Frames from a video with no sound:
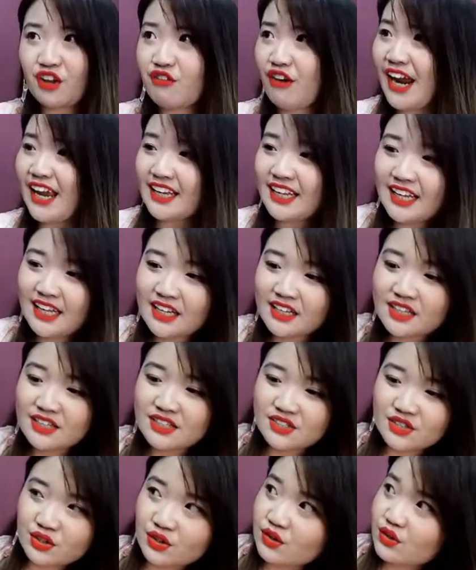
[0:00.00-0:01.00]
right?
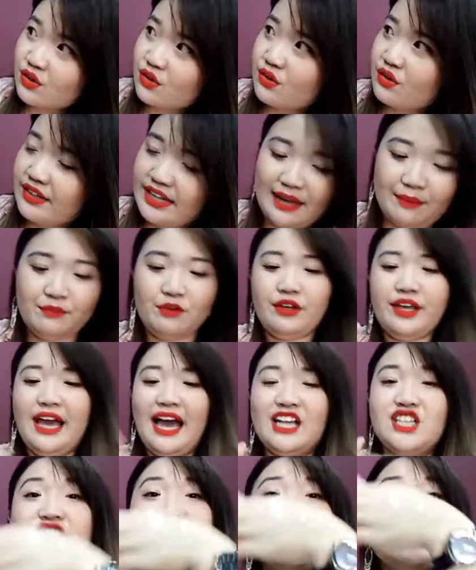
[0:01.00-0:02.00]
So yeah, okay,
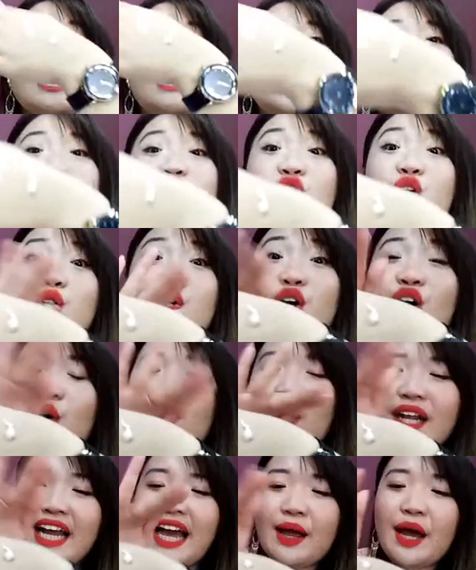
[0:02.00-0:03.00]
I just uh, show you
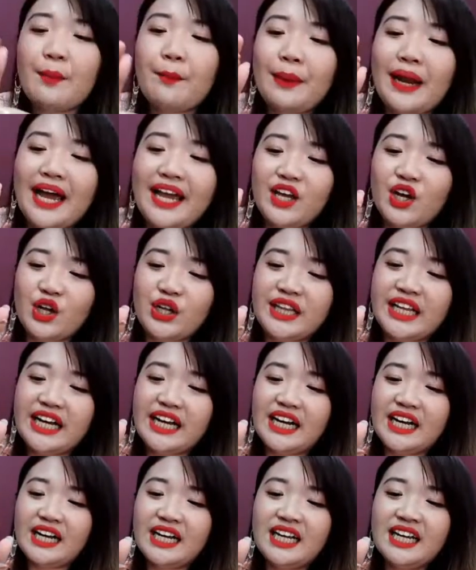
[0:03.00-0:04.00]
all when I apply on
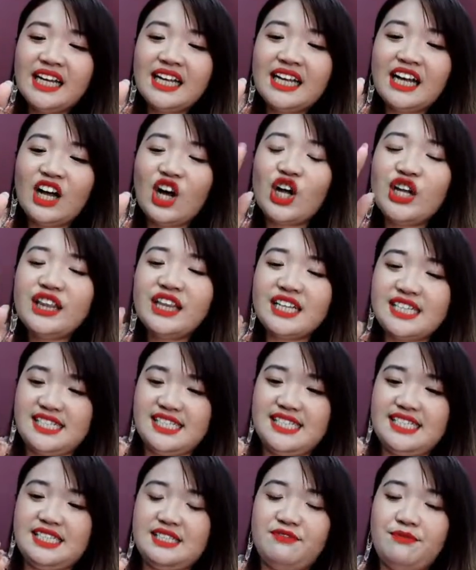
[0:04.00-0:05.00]
the on the
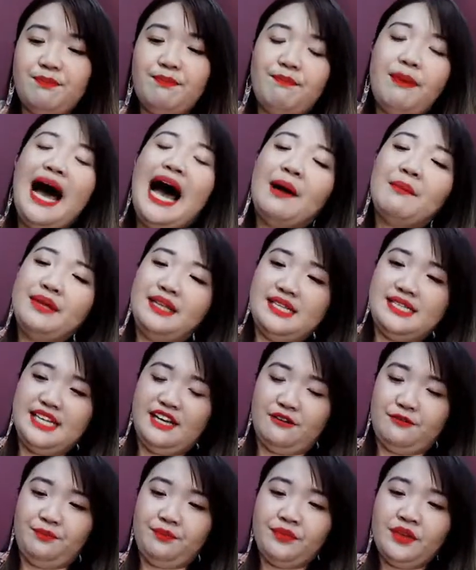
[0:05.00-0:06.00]
palm
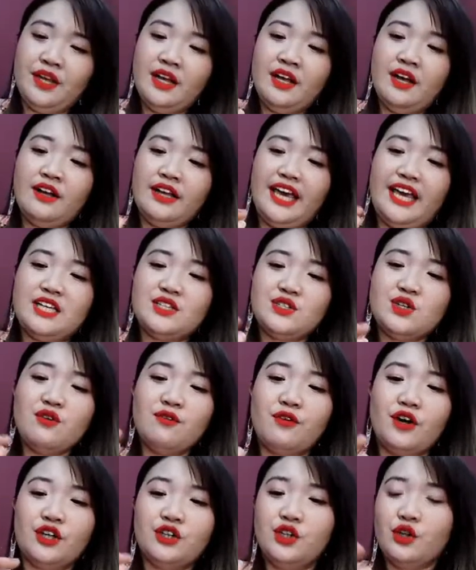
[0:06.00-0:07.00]
itself. Okay, so
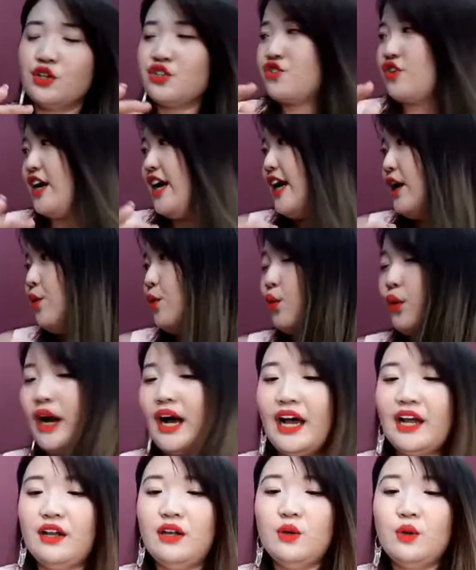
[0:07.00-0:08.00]
for those right who
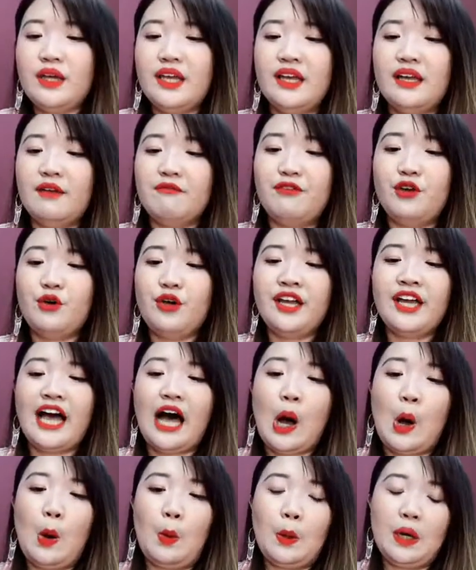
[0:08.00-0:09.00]
are looking viewing
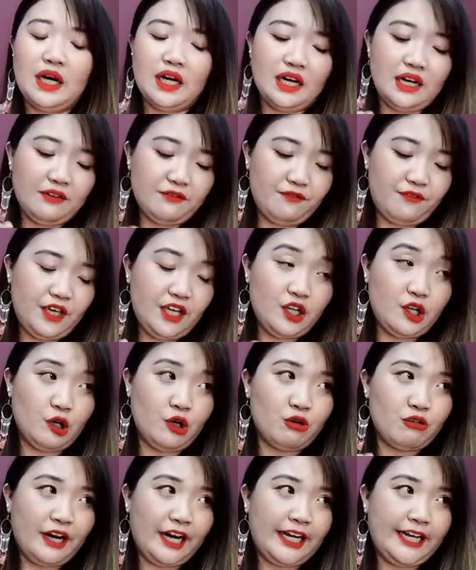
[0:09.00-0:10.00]
our
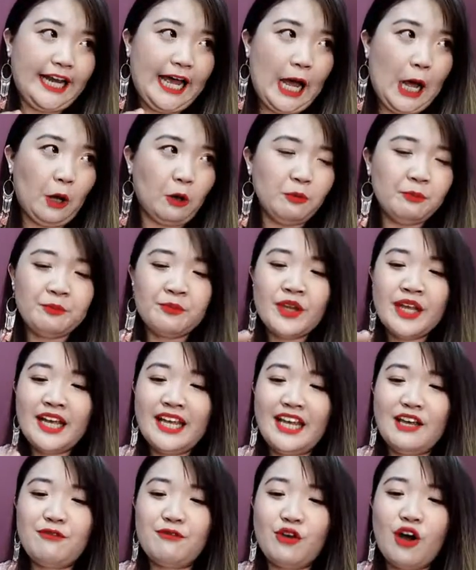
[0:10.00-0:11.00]
video right now,
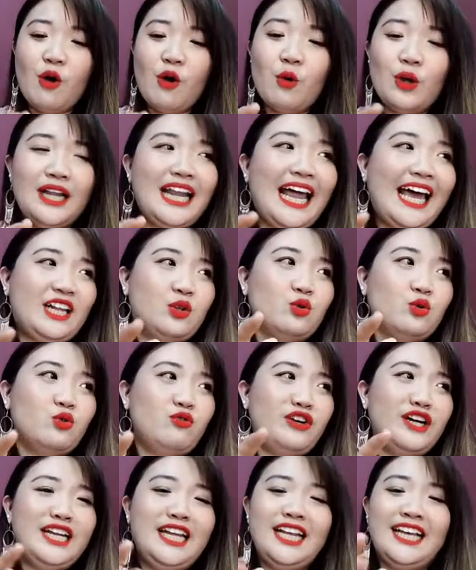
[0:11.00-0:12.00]
if you all would like to
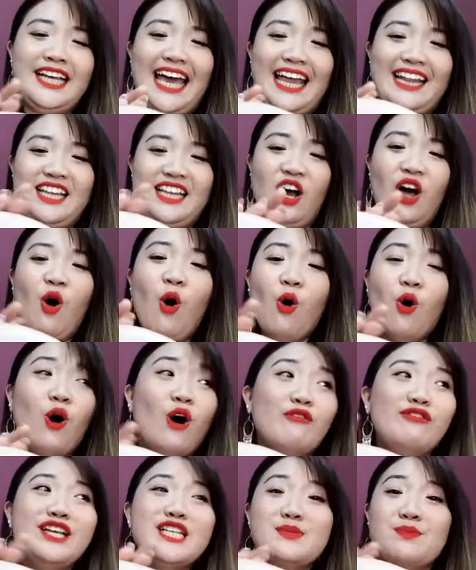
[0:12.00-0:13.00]
really get
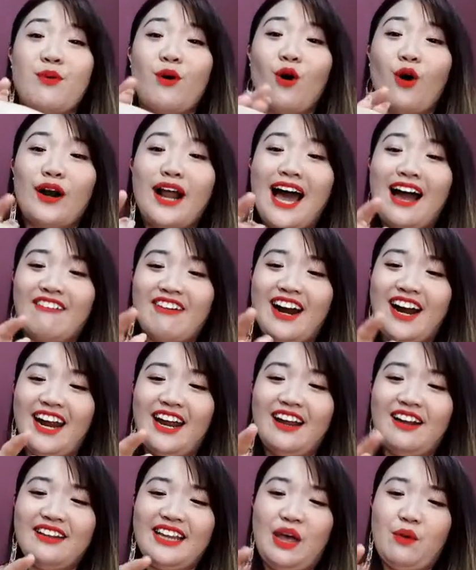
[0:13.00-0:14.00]
hold of this product,
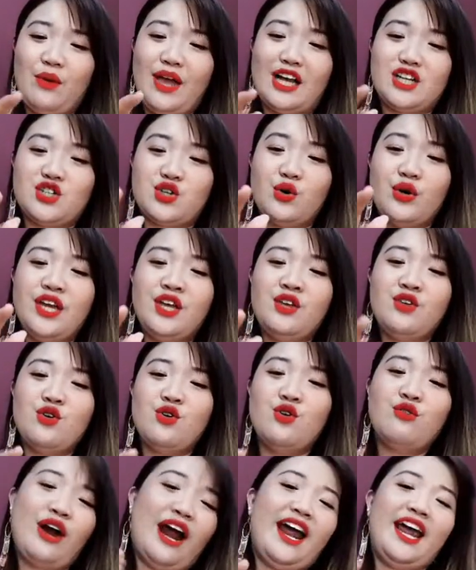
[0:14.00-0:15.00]
right, that we are showing
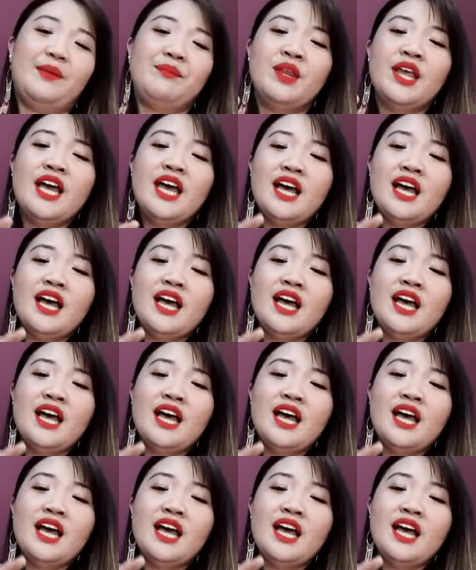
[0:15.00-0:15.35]
you, right,